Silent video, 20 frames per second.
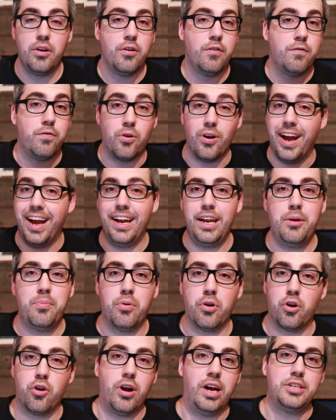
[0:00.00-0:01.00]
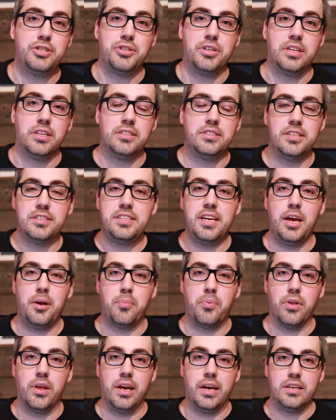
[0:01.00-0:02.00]
for any progression to take
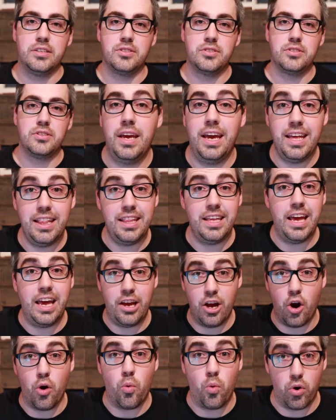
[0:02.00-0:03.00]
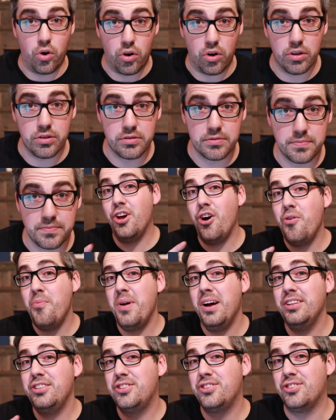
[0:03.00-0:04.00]
place in the AR world. So
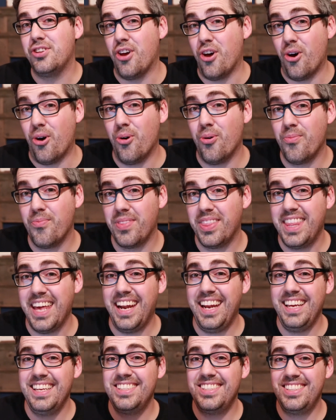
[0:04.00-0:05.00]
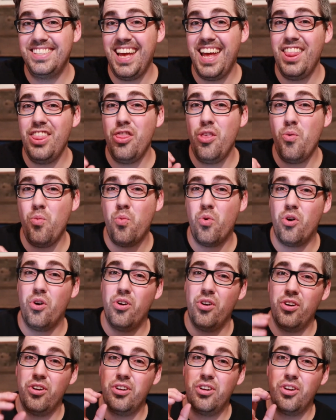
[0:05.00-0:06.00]
much so that he said the
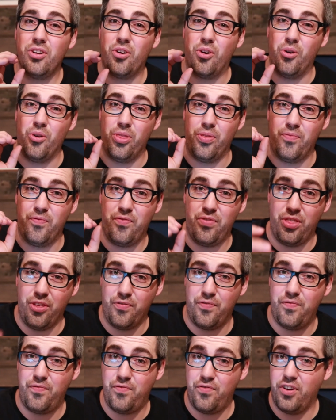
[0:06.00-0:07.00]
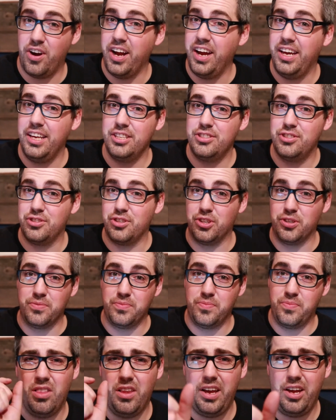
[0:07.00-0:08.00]
word or the phrase or
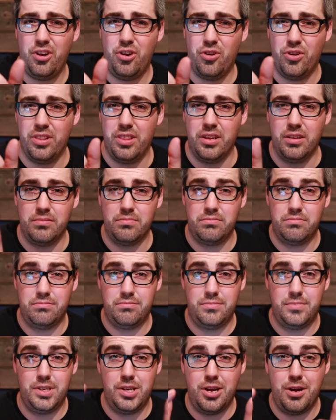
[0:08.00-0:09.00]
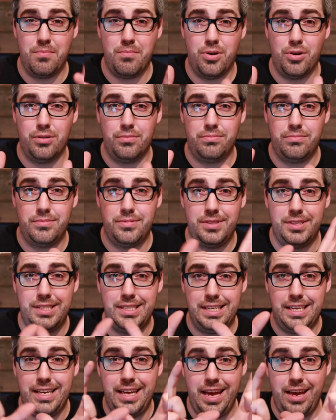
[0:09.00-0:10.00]
letter and the number
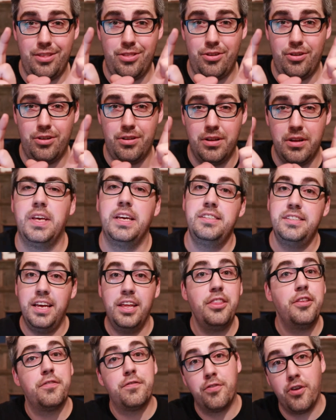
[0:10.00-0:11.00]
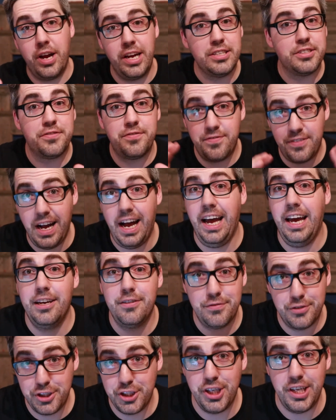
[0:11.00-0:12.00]
together. He said the phrase
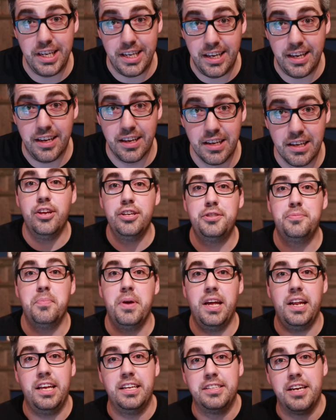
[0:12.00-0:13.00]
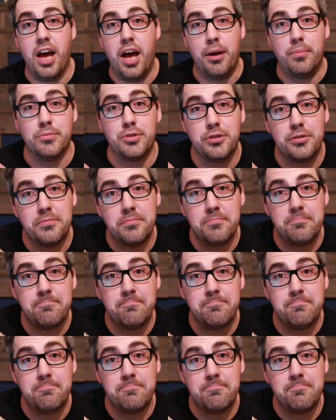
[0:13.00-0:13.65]
5G this many times.